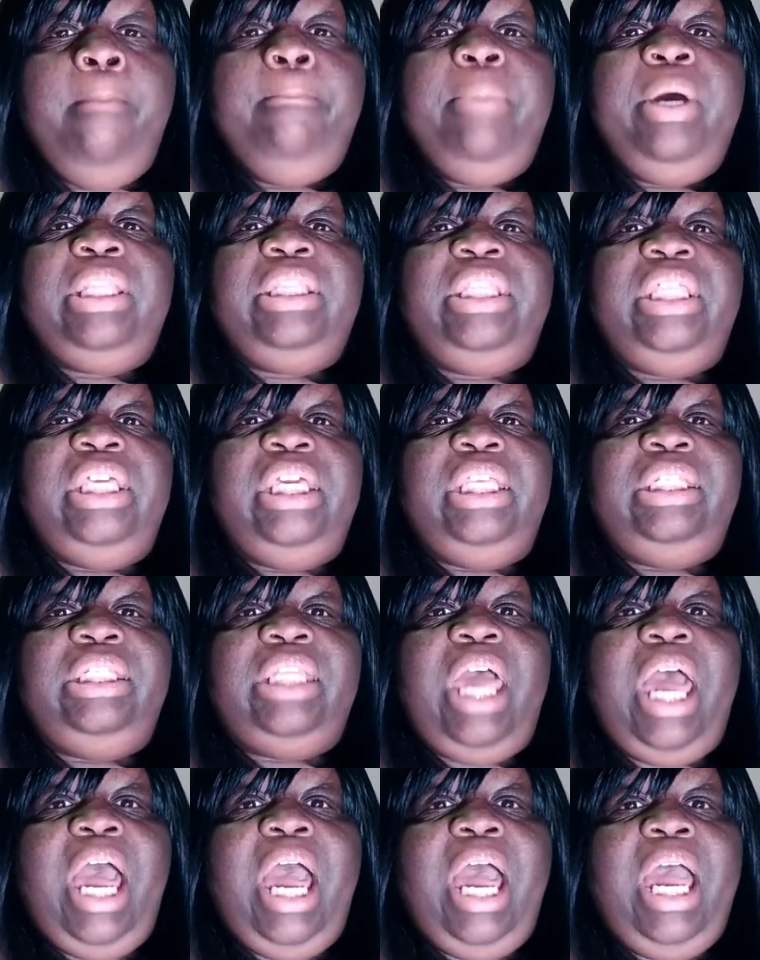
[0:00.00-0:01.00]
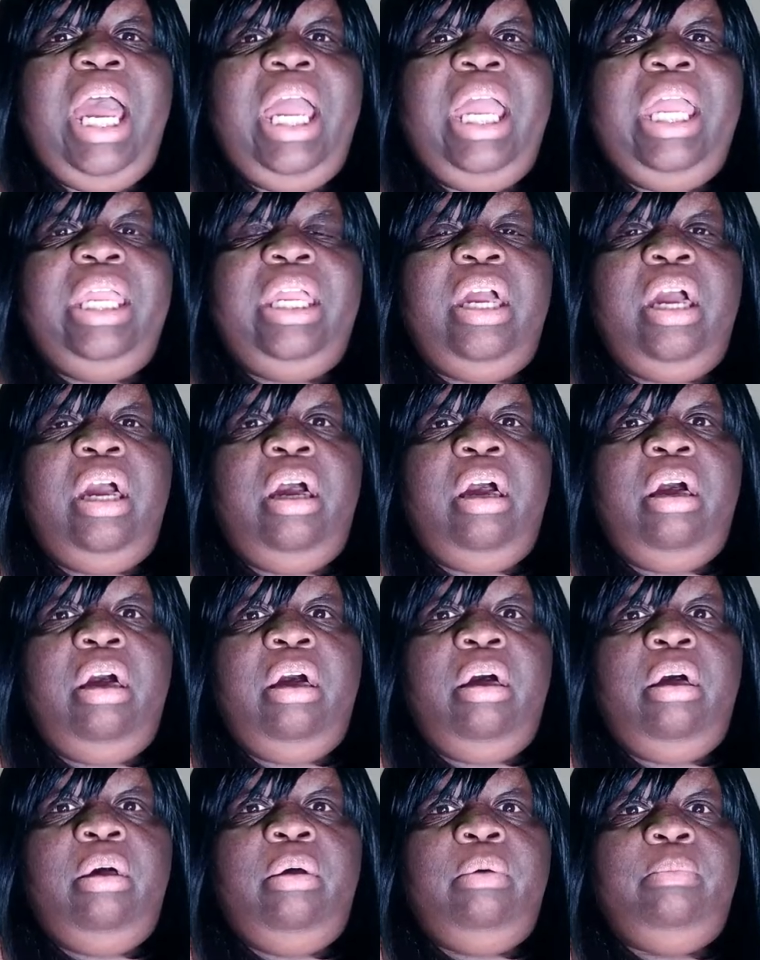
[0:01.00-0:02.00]
but then
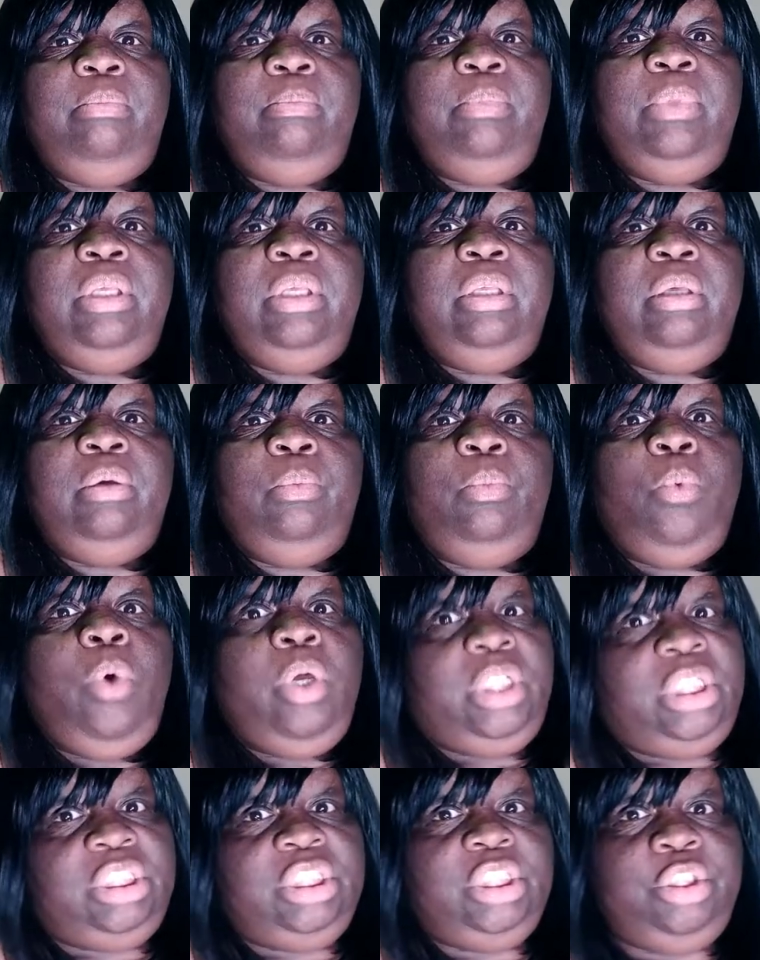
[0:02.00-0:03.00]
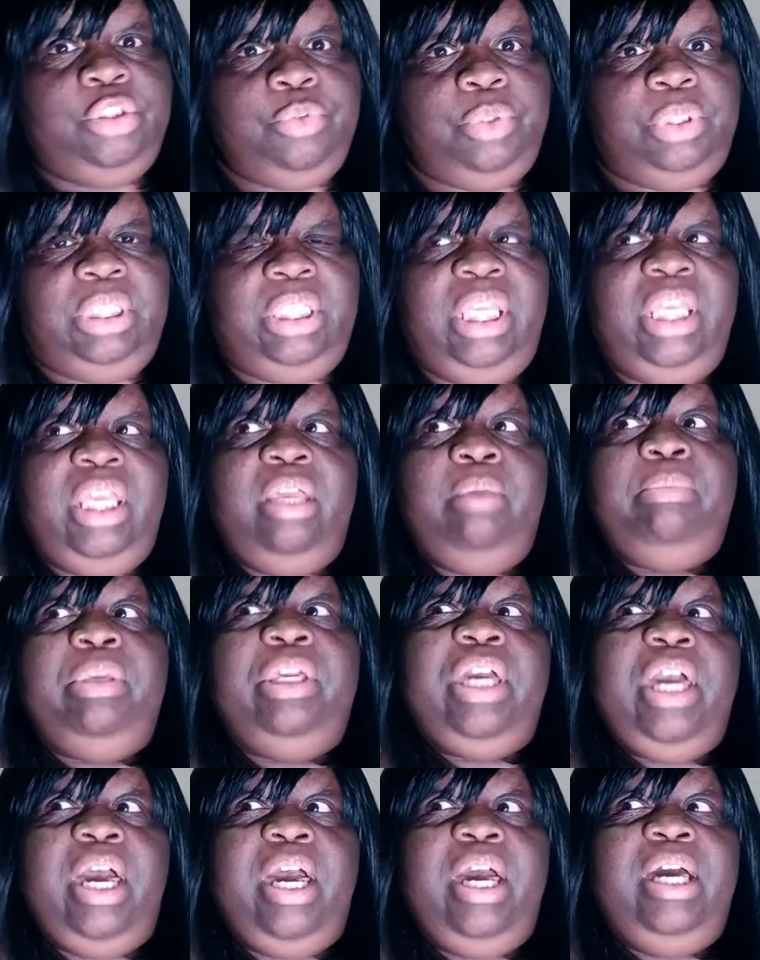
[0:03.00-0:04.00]
I wanted to do it again
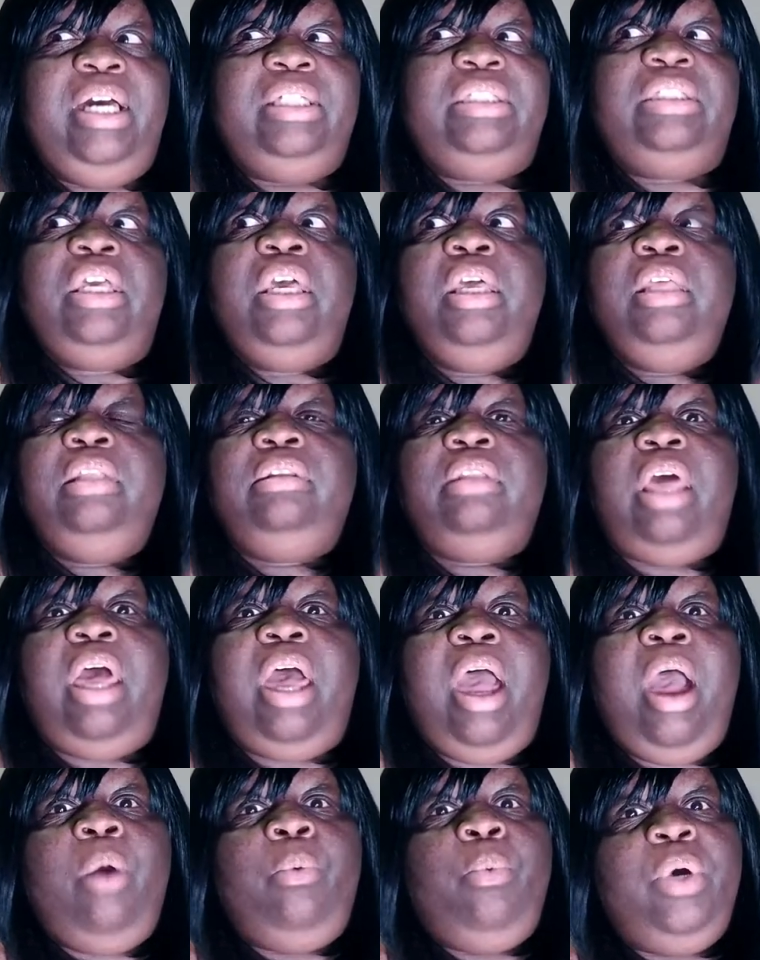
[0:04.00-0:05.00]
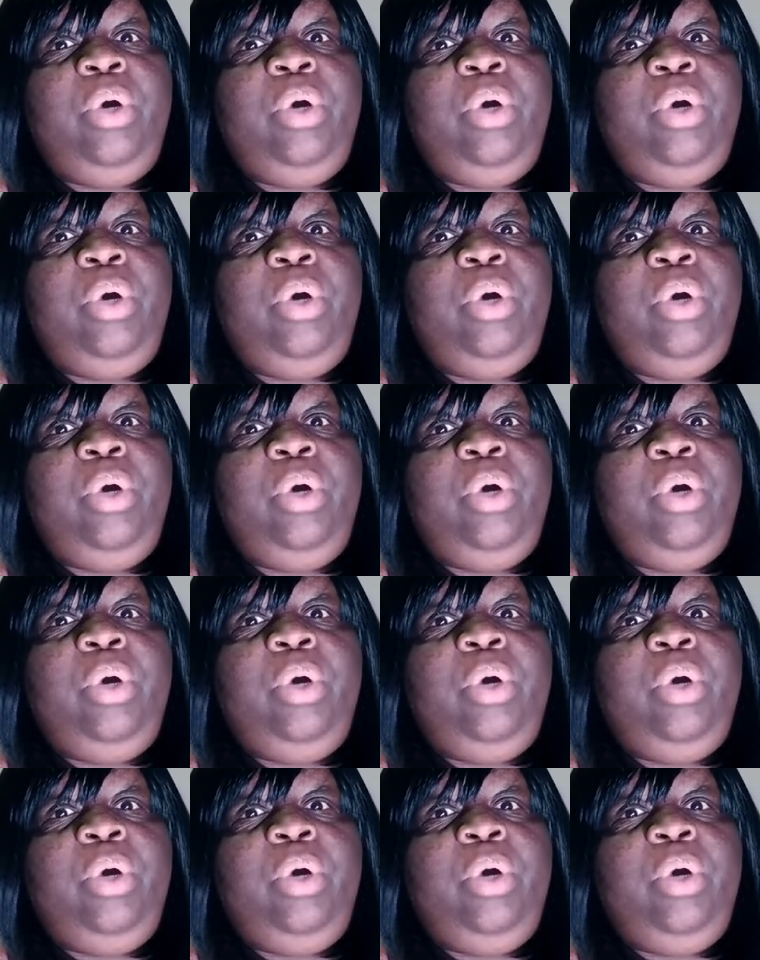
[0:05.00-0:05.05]
because I